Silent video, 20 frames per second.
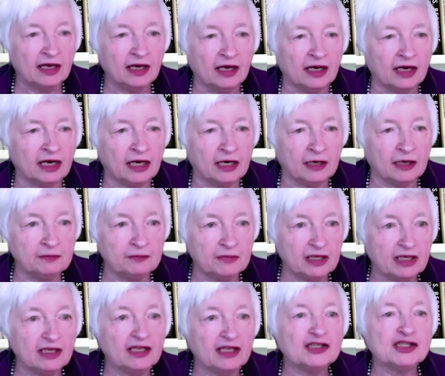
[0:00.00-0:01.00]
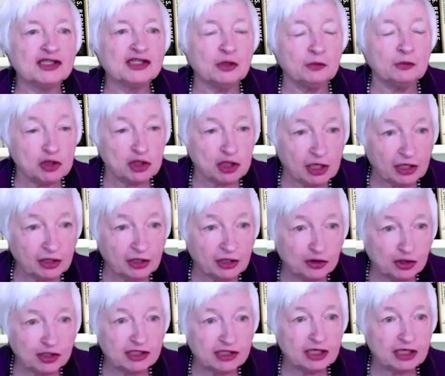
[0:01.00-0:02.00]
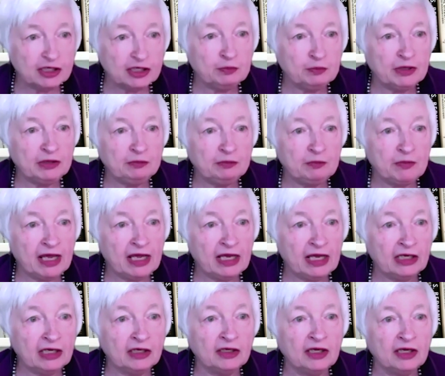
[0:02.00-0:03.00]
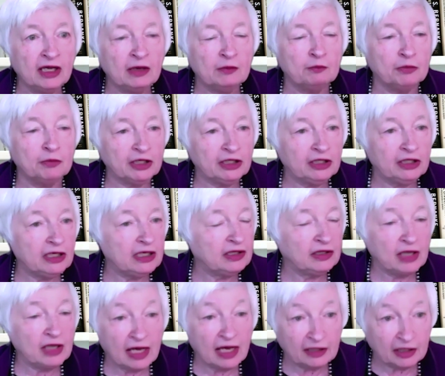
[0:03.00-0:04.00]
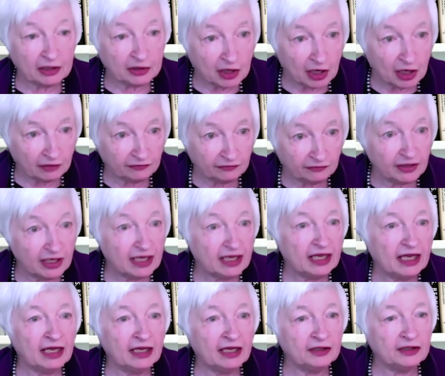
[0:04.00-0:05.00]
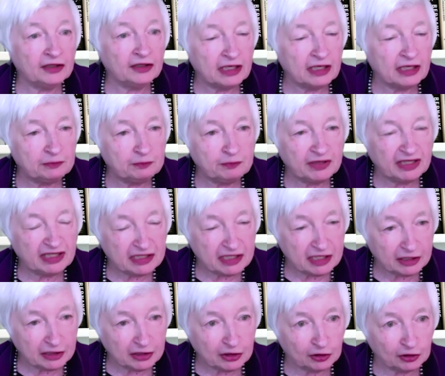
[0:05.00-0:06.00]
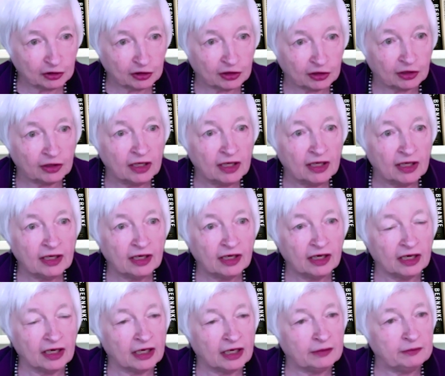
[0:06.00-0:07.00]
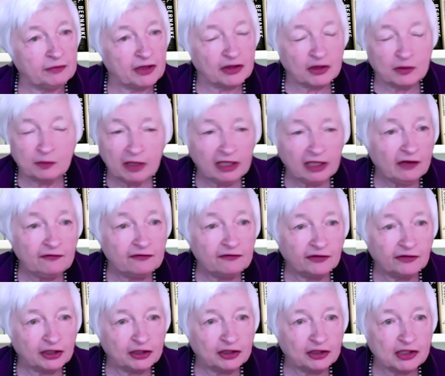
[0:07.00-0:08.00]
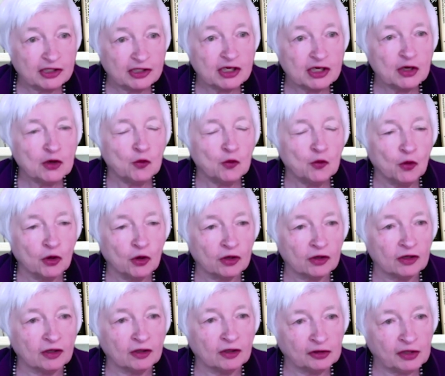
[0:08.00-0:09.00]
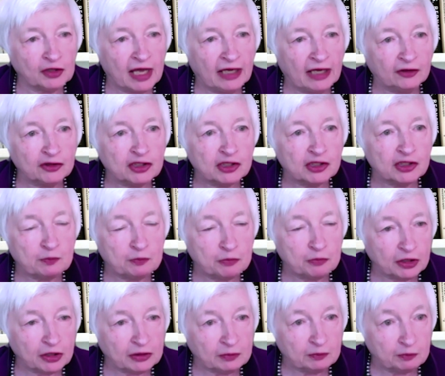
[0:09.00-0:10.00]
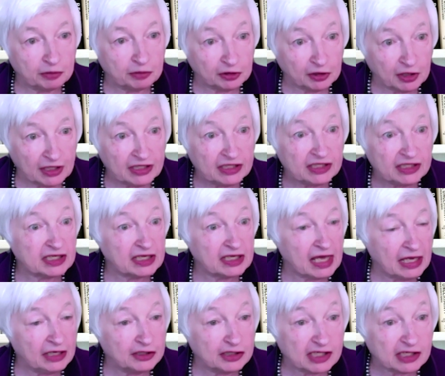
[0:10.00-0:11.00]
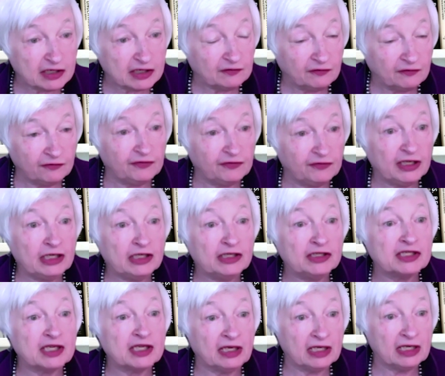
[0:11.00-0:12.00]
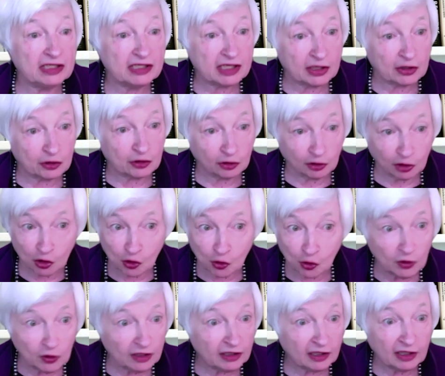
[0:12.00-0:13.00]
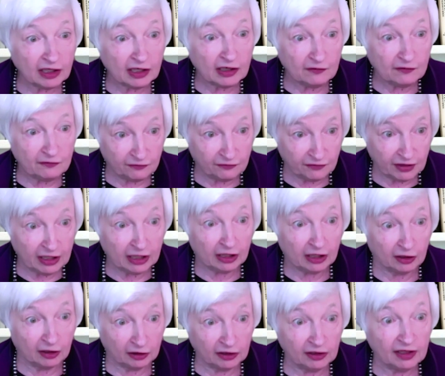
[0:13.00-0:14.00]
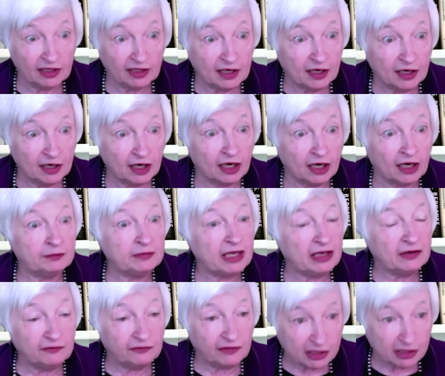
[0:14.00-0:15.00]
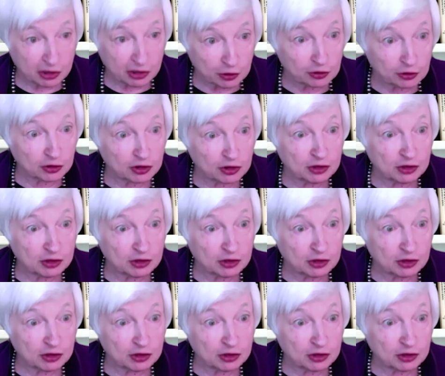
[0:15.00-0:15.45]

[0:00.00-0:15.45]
Um, some changes had been made, but not enough. And in particular, um, the money funds were allowed to put in place gates and fees, and as their liquidity fell, um, investors